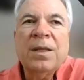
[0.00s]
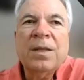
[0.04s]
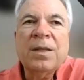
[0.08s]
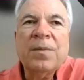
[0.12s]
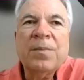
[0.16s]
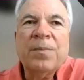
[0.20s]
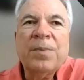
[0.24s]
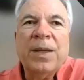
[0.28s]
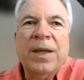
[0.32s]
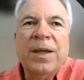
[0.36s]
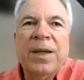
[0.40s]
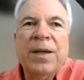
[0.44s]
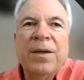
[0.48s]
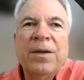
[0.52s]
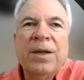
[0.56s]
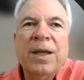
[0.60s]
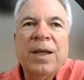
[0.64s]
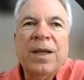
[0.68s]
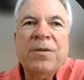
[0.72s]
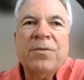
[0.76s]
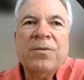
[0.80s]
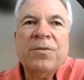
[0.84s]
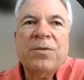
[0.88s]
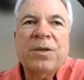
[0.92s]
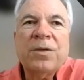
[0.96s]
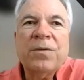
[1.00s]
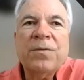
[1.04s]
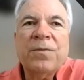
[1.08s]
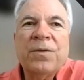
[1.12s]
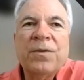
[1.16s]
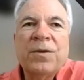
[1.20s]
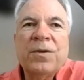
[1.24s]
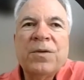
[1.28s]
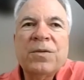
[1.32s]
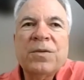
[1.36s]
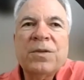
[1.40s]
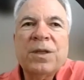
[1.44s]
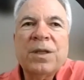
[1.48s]
paired atria
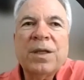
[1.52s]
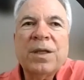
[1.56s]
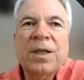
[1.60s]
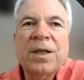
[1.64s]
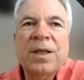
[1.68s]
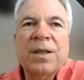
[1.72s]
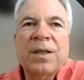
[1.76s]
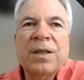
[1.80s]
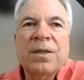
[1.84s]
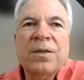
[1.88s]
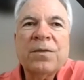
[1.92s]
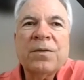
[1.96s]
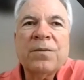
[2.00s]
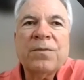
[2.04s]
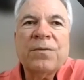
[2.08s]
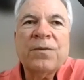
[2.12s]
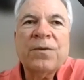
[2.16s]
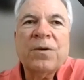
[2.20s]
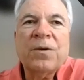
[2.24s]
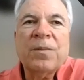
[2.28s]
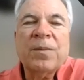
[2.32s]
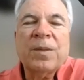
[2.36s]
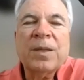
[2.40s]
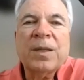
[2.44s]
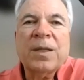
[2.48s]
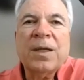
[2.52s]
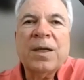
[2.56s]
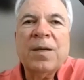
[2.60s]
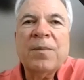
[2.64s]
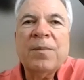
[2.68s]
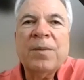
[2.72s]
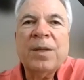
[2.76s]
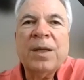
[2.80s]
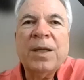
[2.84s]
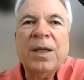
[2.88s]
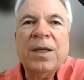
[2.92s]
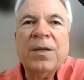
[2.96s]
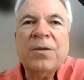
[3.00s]
fuse together to form a
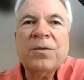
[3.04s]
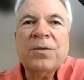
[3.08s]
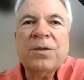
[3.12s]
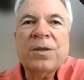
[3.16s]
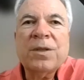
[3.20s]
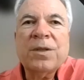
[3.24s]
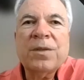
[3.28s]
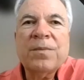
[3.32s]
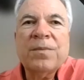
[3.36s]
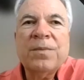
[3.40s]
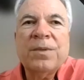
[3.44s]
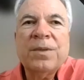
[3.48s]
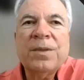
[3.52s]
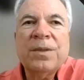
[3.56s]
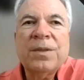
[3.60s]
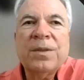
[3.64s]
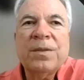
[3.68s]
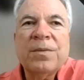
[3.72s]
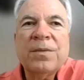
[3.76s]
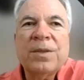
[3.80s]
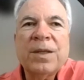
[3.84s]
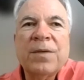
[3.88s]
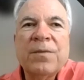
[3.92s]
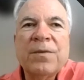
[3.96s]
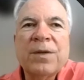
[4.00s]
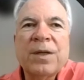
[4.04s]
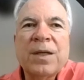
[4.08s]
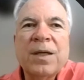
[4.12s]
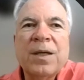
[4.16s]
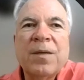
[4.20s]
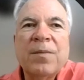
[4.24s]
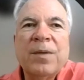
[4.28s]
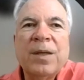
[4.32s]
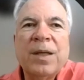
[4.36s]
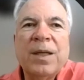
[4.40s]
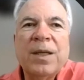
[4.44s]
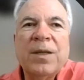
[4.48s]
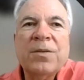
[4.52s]
common atrium. We have a
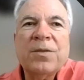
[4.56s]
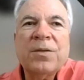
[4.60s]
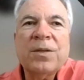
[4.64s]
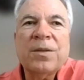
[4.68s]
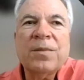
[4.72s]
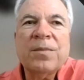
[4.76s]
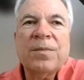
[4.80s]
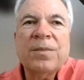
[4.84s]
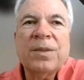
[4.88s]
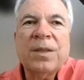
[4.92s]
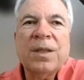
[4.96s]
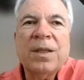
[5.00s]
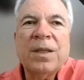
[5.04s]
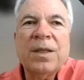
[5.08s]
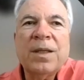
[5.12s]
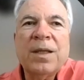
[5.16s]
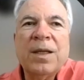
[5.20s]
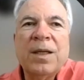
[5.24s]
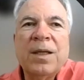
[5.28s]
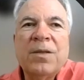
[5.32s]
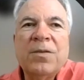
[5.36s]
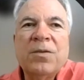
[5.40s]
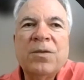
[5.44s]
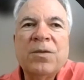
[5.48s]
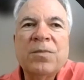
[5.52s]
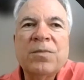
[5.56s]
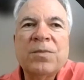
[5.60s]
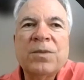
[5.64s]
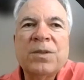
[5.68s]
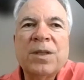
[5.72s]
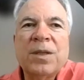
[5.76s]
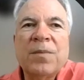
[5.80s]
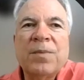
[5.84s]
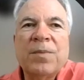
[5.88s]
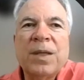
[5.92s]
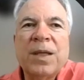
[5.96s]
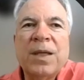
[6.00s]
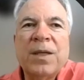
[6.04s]
common atrium. Then the atrium
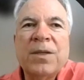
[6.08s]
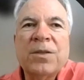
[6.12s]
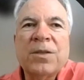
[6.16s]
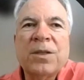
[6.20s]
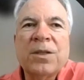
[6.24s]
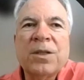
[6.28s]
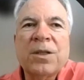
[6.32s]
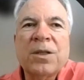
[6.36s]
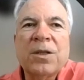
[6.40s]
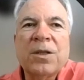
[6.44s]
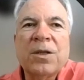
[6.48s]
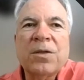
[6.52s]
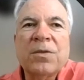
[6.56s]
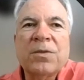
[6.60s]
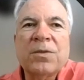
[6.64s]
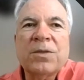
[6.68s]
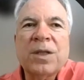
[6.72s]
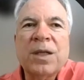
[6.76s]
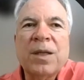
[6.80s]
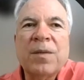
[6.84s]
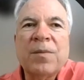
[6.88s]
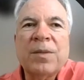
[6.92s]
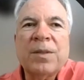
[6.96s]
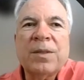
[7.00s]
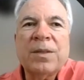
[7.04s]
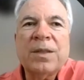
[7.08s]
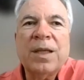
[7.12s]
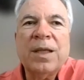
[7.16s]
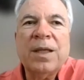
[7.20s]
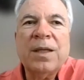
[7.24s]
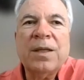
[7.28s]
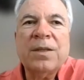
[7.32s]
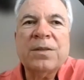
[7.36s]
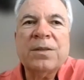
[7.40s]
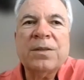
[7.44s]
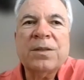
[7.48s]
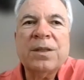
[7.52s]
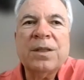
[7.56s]
septation occurs
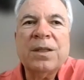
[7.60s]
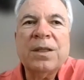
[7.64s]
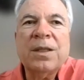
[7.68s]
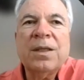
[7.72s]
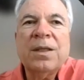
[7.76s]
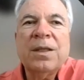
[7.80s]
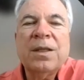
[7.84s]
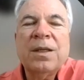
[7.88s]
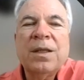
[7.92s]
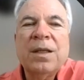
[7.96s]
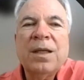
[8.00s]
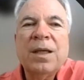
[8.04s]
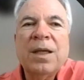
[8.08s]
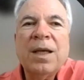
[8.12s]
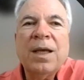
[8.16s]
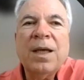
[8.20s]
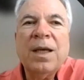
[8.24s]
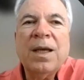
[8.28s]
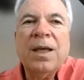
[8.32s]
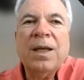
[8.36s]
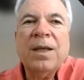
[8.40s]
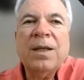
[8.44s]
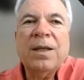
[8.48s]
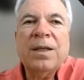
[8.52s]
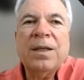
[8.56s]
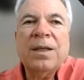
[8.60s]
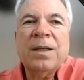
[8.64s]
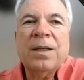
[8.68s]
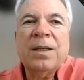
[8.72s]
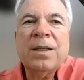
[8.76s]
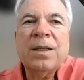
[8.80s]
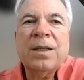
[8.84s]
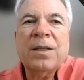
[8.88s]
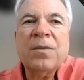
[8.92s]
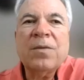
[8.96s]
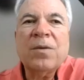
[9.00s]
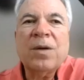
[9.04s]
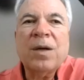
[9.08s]
simultaneously and
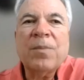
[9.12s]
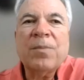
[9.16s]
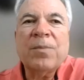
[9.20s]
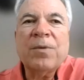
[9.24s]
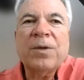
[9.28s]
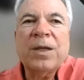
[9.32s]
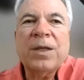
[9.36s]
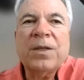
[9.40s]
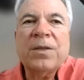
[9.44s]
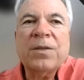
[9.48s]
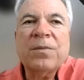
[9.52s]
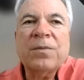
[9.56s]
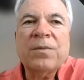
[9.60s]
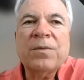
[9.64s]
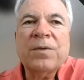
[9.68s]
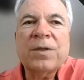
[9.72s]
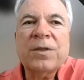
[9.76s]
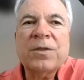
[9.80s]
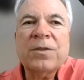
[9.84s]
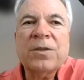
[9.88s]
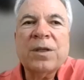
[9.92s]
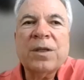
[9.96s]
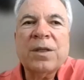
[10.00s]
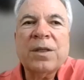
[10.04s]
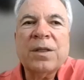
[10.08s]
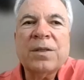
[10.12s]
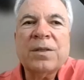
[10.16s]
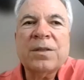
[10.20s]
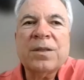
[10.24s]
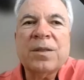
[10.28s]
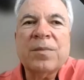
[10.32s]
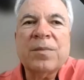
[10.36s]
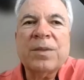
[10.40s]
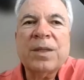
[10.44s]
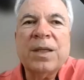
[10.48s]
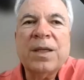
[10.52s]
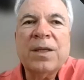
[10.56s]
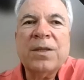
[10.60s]
in cooperation with ventricular
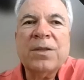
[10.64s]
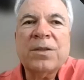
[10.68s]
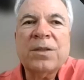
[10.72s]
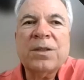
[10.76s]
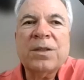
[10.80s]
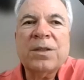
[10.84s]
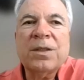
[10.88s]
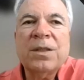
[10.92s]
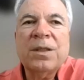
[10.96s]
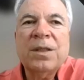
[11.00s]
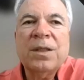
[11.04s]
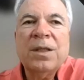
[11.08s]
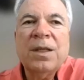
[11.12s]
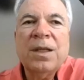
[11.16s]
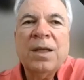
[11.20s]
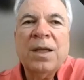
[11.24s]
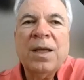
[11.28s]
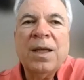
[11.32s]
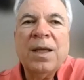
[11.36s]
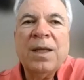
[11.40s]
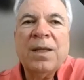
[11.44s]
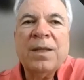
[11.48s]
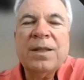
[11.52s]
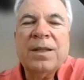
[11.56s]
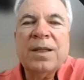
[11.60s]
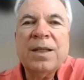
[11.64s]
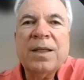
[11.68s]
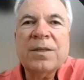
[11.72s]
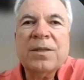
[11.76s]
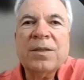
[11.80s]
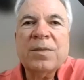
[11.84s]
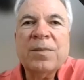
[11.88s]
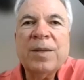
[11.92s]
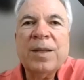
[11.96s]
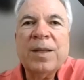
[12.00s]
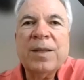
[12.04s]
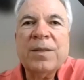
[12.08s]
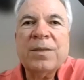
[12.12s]
septation, and it takes
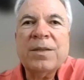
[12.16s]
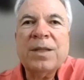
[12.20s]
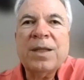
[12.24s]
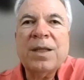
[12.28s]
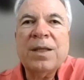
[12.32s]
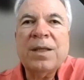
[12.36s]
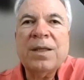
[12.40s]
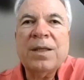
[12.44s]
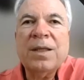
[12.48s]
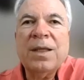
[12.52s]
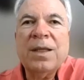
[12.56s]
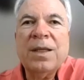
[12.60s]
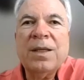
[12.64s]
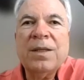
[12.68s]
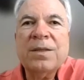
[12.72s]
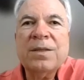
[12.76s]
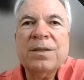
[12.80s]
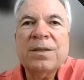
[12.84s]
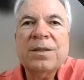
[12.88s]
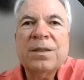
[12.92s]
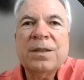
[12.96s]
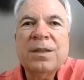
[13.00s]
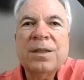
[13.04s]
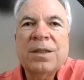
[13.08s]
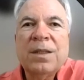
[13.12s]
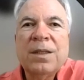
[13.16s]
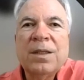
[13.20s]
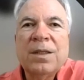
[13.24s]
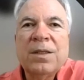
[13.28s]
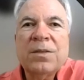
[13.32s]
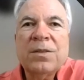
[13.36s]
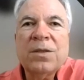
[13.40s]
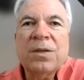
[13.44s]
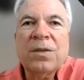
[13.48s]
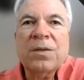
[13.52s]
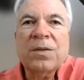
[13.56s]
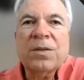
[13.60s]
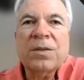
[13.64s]
about 10 days.
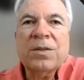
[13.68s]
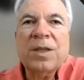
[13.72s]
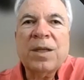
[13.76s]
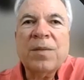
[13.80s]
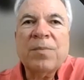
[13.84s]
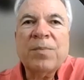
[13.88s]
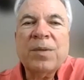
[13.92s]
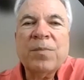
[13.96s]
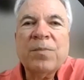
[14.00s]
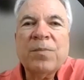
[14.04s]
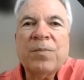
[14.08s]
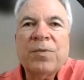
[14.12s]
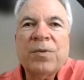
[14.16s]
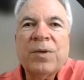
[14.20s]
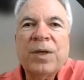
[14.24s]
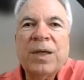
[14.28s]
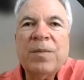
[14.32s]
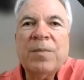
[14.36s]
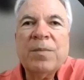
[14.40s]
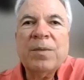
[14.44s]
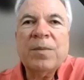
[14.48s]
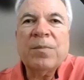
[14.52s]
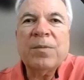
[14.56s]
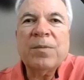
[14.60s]
So the septum primum